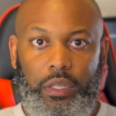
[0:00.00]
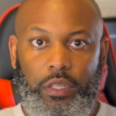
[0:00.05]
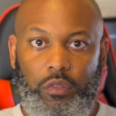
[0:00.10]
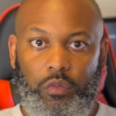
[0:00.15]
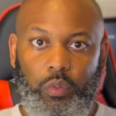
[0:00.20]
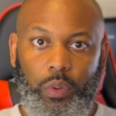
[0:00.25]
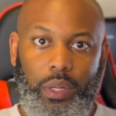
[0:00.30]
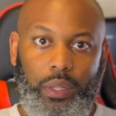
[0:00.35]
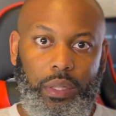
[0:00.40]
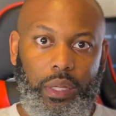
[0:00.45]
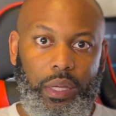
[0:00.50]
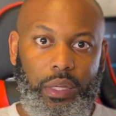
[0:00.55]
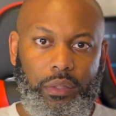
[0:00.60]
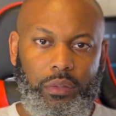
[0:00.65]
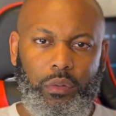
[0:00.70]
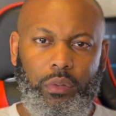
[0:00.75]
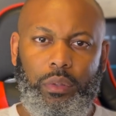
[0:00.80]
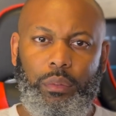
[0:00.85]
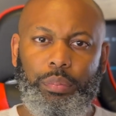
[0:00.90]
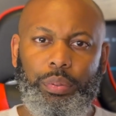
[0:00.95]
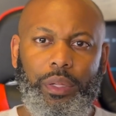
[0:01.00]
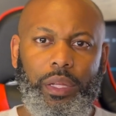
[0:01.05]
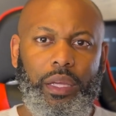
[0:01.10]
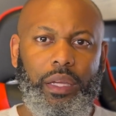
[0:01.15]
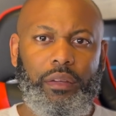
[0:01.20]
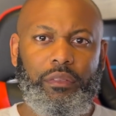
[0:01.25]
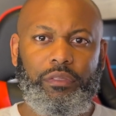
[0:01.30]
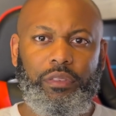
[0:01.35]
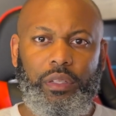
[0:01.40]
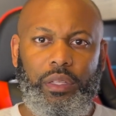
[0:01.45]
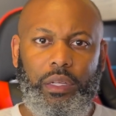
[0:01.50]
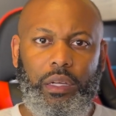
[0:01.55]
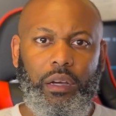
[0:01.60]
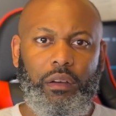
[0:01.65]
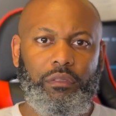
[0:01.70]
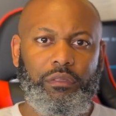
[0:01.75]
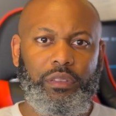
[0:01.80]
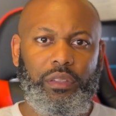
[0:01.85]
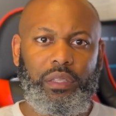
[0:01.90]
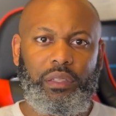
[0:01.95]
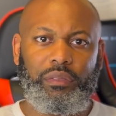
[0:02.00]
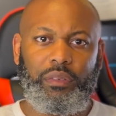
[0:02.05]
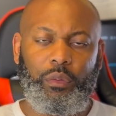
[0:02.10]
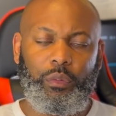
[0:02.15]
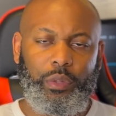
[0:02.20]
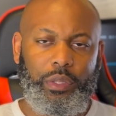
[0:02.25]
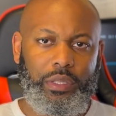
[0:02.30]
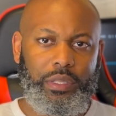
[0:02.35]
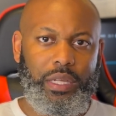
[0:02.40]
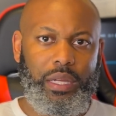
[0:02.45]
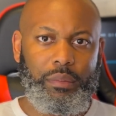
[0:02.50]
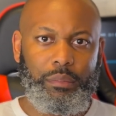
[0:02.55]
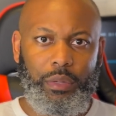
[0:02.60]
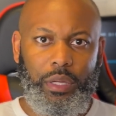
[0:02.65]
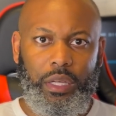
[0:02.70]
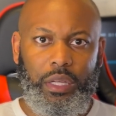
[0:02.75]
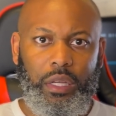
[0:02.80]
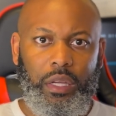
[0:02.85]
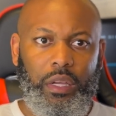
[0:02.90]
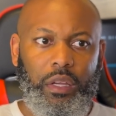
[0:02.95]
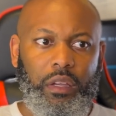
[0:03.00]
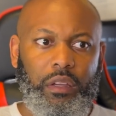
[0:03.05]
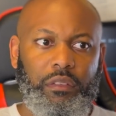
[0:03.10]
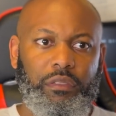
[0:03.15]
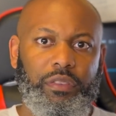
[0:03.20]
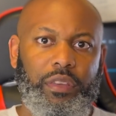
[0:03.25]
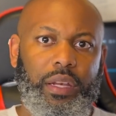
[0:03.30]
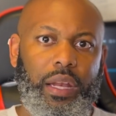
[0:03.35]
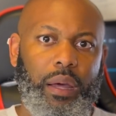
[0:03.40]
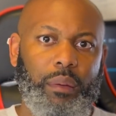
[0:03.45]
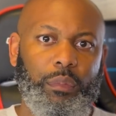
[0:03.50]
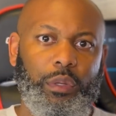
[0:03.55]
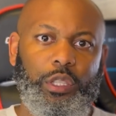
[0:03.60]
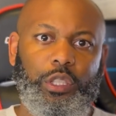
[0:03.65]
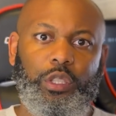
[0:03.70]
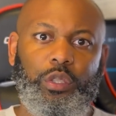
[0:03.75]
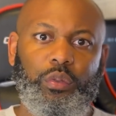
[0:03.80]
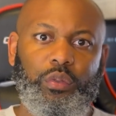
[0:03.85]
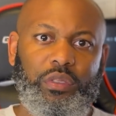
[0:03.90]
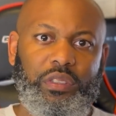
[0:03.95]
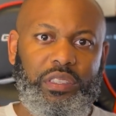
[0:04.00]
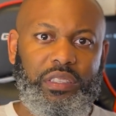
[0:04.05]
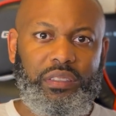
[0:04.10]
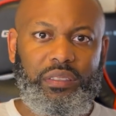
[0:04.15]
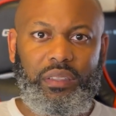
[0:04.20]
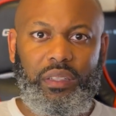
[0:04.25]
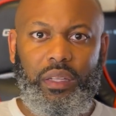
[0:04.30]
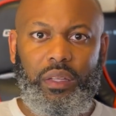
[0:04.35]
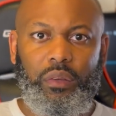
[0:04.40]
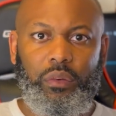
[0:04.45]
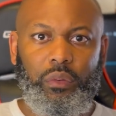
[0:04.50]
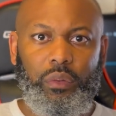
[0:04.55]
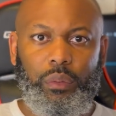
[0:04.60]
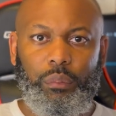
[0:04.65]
as well as on the plane for the comfort if I want to take my feet out my shoes easily on the